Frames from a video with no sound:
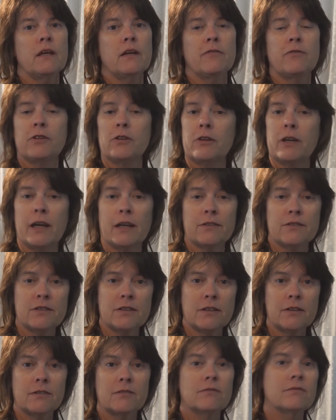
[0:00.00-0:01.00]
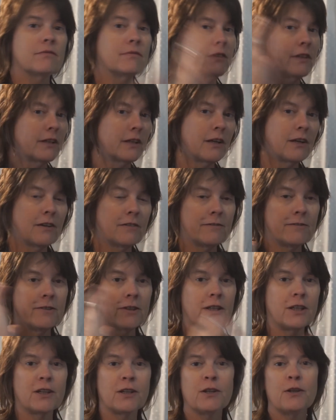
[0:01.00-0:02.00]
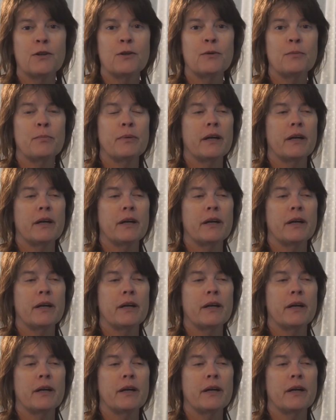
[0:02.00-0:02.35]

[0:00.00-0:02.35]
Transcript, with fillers: if you guess it, then good for you.